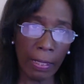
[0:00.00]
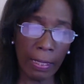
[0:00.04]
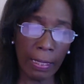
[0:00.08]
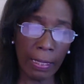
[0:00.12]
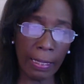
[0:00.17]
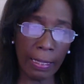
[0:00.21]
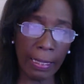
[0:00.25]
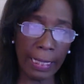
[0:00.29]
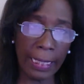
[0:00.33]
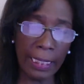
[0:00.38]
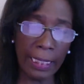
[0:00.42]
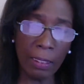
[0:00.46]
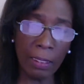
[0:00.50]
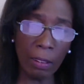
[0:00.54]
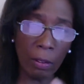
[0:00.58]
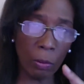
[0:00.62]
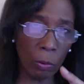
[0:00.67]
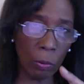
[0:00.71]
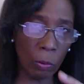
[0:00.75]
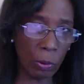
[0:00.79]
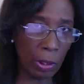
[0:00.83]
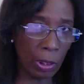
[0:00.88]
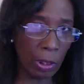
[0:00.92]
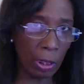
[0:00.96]
These are
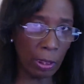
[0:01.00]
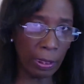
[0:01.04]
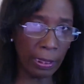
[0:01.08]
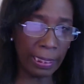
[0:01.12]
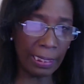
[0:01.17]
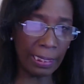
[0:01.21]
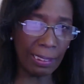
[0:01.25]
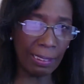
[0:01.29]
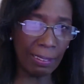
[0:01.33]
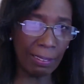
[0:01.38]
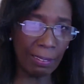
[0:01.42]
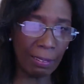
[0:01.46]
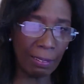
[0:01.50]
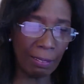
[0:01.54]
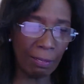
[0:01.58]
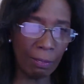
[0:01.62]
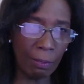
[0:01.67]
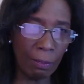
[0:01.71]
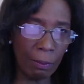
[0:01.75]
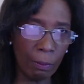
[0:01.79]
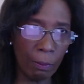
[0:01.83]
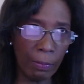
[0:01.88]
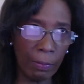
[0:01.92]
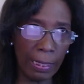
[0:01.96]

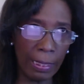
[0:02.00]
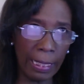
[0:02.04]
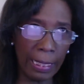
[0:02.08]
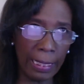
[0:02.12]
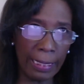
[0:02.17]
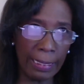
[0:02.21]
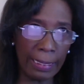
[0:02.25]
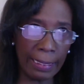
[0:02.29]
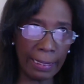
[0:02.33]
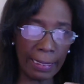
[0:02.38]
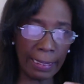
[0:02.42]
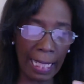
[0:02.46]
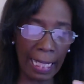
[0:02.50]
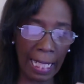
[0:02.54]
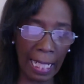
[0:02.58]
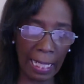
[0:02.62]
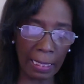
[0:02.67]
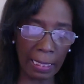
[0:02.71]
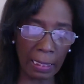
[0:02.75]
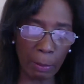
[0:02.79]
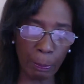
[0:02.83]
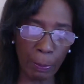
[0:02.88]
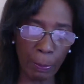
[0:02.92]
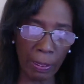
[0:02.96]
they're
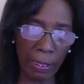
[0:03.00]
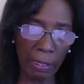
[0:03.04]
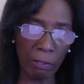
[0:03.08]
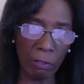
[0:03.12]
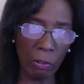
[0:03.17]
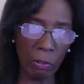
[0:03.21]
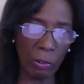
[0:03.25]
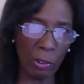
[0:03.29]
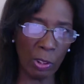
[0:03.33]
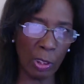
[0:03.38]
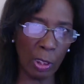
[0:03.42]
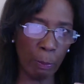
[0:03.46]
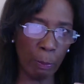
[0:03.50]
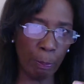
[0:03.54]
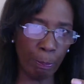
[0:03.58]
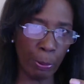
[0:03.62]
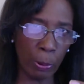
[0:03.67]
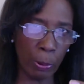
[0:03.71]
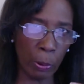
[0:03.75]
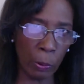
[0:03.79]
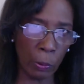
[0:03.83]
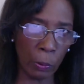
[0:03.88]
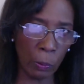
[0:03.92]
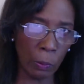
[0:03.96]
stats, but they're also
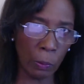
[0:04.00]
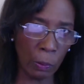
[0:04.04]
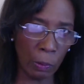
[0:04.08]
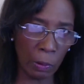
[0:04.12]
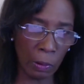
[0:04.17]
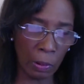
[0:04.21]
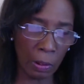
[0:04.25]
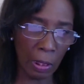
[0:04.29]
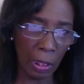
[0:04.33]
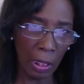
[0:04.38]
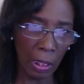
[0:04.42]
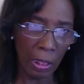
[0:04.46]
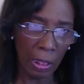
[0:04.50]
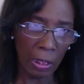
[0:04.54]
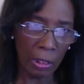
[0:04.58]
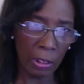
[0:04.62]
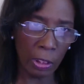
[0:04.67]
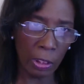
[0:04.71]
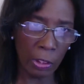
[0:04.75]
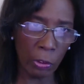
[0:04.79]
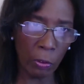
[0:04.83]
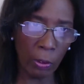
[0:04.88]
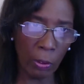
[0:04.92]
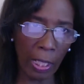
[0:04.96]
pools. So
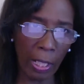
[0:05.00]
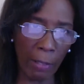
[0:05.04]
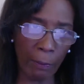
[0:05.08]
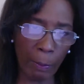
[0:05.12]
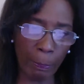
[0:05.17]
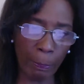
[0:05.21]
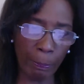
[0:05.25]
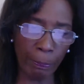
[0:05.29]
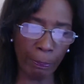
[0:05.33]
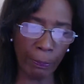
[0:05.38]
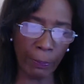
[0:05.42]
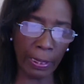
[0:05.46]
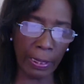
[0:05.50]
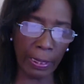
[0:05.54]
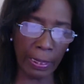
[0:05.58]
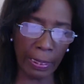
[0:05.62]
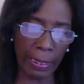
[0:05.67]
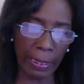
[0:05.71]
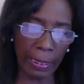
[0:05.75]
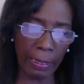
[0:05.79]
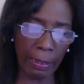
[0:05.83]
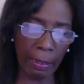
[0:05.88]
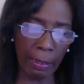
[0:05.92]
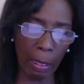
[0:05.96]
you'll have
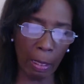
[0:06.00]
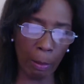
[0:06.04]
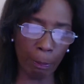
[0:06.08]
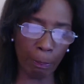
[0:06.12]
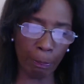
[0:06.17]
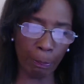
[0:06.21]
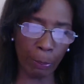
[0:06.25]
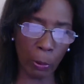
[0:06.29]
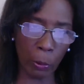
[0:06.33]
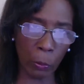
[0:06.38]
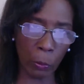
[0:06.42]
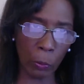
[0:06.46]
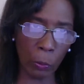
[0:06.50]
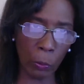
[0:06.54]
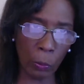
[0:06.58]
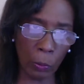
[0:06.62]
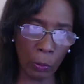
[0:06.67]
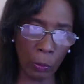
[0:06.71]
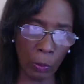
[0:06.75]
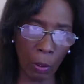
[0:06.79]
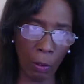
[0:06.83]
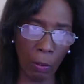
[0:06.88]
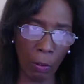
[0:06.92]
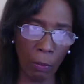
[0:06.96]
a
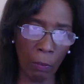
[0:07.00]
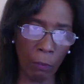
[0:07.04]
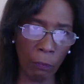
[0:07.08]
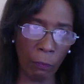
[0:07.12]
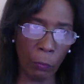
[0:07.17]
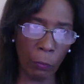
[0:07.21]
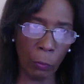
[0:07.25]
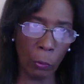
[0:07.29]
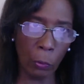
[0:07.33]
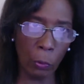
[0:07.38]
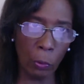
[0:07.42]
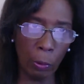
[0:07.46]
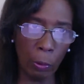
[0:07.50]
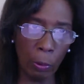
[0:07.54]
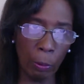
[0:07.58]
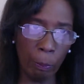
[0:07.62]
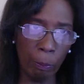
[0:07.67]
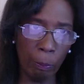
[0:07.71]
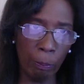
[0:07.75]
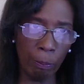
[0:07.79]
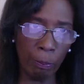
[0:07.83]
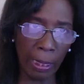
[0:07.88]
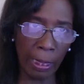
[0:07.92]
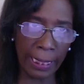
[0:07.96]
pool for
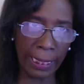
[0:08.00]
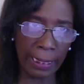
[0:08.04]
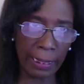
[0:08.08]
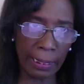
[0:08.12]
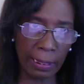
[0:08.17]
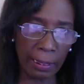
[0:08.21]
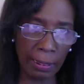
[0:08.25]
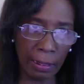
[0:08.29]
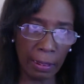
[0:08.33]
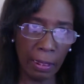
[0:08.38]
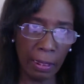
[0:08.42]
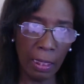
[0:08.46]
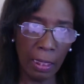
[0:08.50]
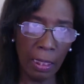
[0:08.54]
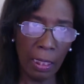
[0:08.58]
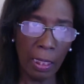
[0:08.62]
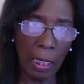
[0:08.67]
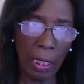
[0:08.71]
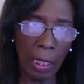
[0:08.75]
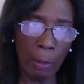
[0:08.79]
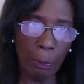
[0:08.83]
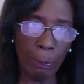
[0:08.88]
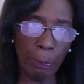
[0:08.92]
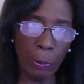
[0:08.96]
might,
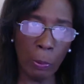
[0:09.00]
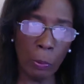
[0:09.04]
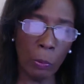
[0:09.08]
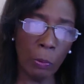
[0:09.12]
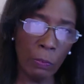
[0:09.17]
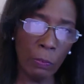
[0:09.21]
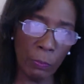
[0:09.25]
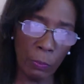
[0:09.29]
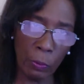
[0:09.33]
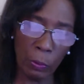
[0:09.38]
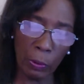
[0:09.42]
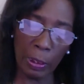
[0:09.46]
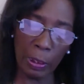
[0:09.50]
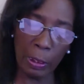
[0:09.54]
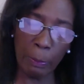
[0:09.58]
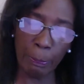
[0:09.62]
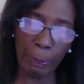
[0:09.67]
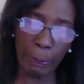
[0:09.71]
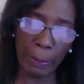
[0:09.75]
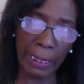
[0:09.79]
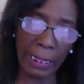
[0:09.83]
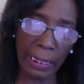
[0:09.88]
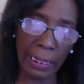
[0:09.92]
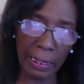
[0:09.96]
a pool for
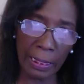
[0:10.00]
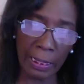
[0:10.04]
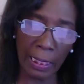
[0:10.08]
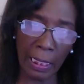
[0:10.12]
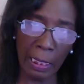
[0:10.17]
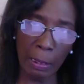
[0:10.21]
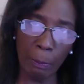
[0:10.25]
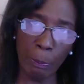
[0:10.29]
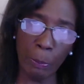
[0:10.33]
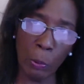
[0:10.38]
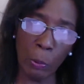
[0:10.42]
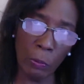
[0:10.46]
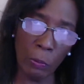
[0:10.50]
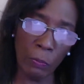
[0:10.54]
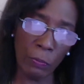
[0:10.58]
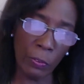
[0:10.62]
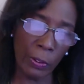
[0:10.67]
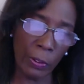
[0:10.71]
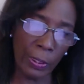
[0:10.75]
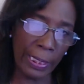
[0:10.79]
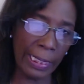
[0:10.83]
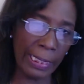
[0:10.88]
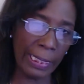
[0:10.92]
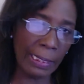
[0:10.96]
speed, and a pool
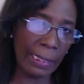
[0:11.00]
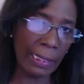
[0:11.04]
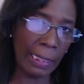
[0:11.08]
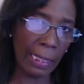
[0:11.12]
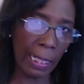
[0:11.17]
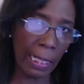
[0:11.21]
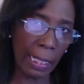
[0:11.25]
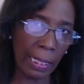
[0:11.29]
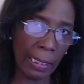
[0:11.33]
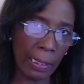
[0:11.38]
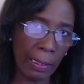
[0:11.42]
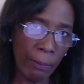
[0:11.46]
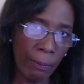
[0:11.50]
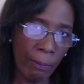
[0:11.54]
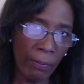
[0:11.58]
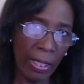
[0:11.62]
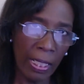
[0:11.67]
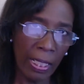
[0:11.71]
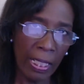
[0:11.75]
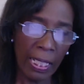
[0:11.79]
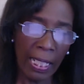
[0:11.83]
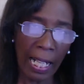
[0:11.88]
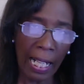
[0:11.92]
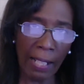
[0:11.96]
for intellect.
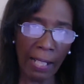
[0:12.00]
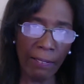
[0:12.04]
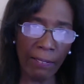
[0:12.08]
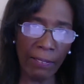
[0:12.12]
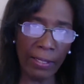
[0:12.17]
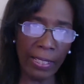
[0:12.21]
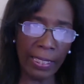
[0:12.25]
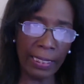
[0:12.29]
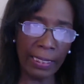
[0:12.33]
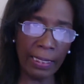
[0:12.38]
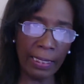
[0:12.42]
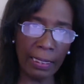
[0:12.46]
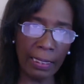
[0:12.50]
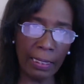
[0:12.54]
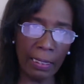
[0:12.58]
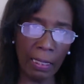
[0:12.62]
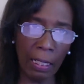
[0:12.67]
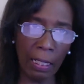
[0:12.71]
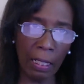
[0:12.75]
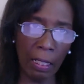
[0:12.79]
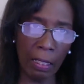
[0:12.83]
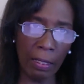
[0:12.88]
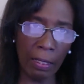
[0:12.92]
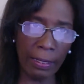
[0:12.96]
And these
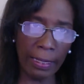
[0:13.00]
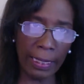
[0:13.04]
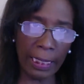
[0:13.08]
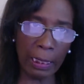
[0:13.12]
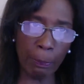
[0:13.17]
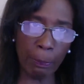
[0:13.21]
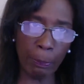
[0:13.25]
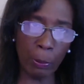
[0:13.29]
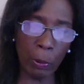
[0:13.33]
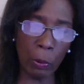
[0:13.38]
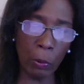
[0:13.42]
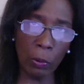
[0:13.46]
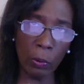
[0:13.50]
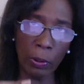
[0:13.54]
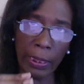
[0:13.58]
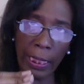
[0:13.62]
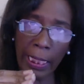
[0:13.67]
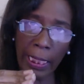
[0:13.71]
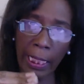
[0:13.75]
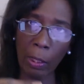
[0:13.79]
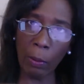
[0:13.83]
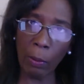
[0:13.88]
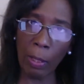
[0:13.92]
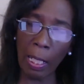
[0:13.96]
pools, they
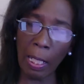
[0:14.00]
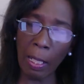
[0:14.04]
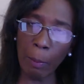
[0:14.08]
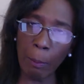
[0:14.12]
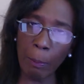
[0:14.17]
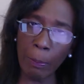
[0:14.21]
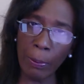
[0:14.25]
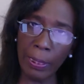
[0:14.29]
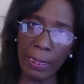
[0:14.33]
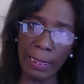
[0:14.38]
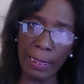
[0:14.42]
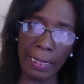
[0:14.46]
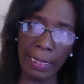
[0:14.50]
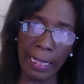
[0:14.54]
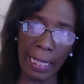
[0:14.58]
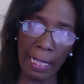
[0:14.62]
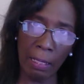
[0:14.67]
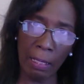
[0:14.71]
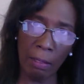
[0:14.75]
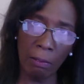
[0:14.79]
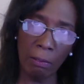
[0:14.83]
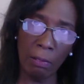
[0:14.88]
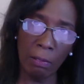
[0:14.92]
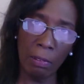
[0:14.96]
go up and
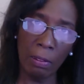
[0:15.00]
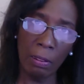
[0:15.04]
down